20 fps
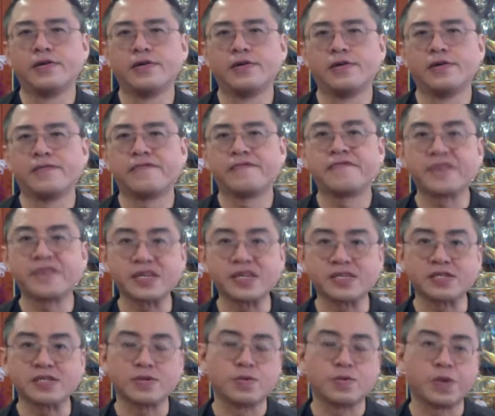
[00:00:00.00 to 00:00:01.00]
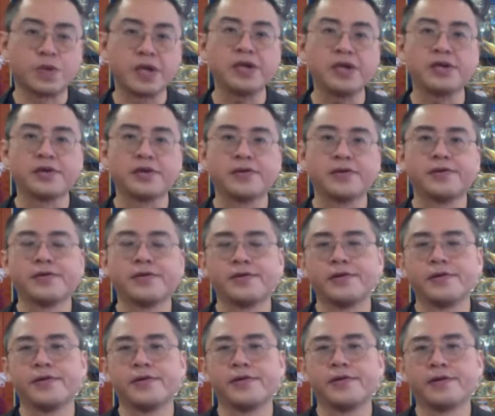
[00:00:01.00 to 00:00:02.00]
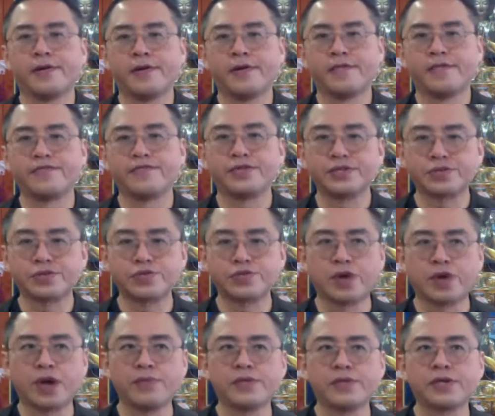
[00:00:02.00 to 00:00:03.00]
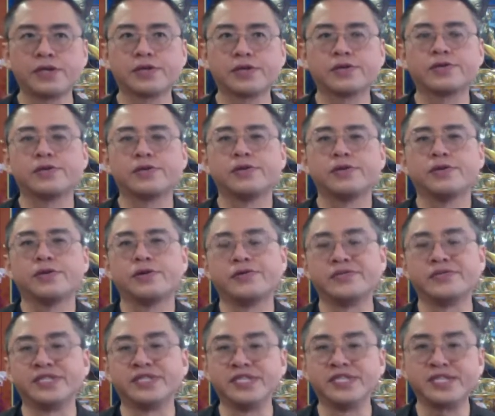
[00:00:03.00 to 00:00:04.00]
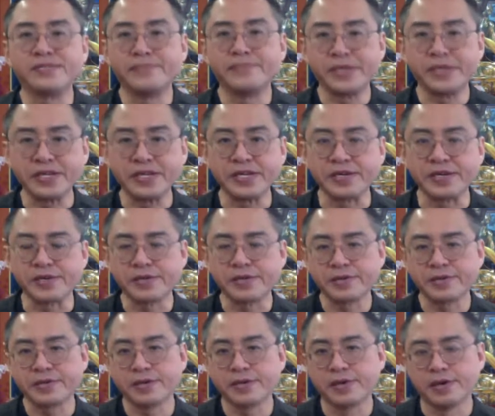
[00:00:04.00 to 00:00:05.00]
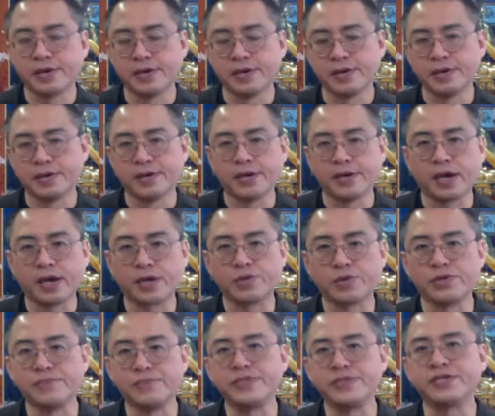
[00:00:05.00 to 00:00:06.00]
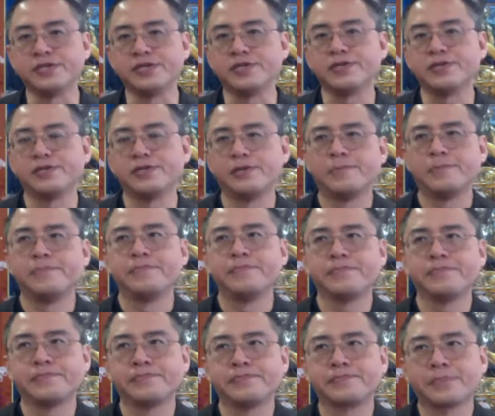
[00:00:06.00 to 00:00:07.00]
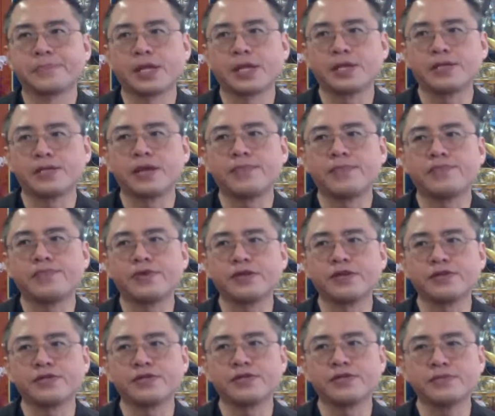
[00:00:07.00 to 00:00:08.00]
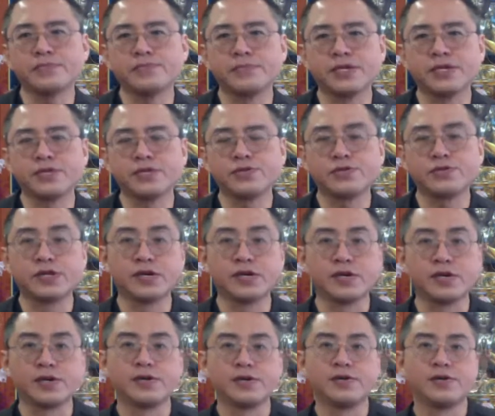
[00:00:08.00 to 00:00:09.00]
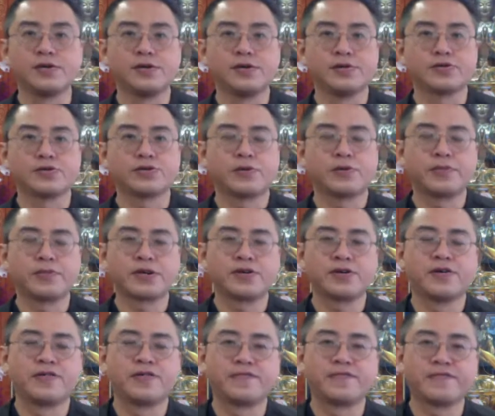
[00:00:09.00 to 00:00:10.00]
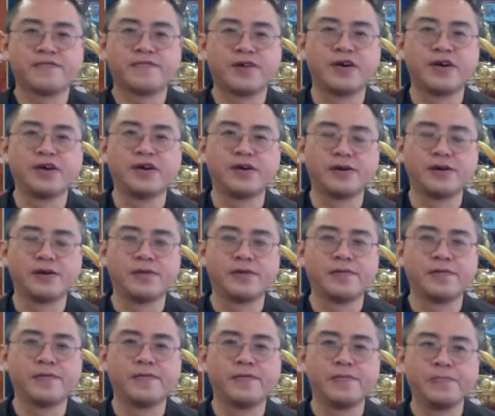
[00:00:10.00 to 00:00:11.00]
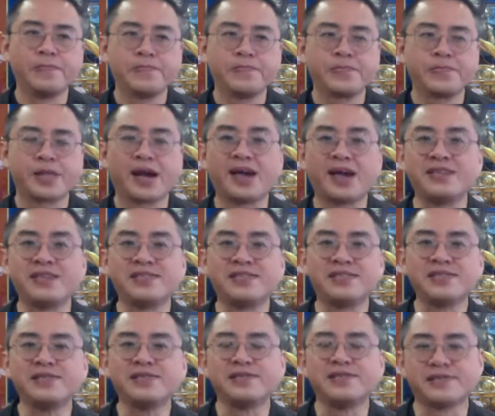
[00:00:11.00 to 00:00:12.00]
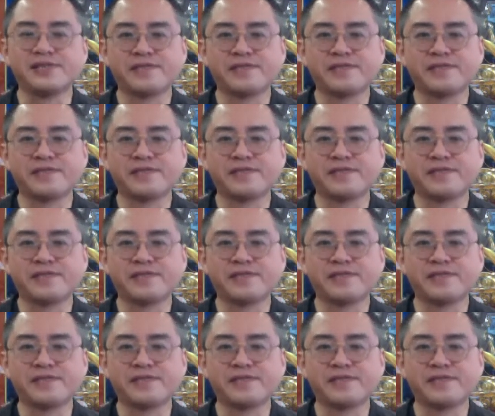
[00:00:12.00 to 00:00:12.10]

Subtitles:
fixed way of describing or determining equanimity. And that brings me to the topic of ideas,